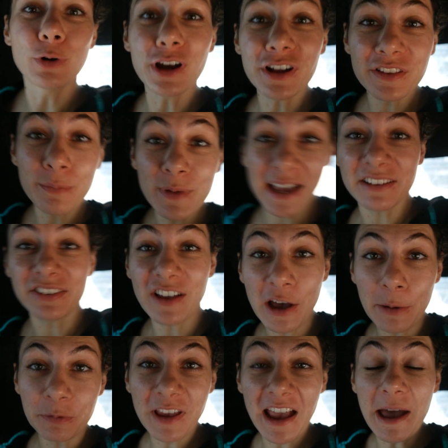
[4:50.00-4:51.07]
Word
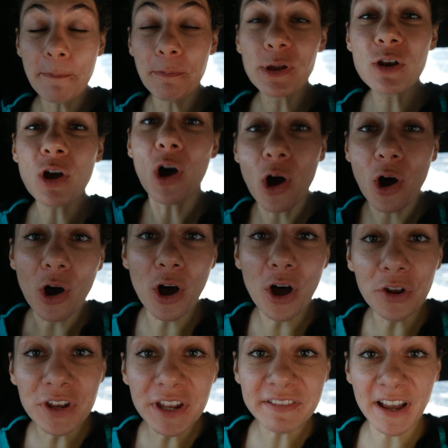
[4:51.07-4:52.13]
mix-ups happen
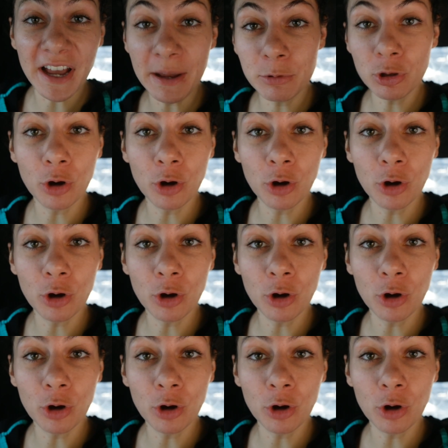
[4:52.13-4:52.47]
all the time.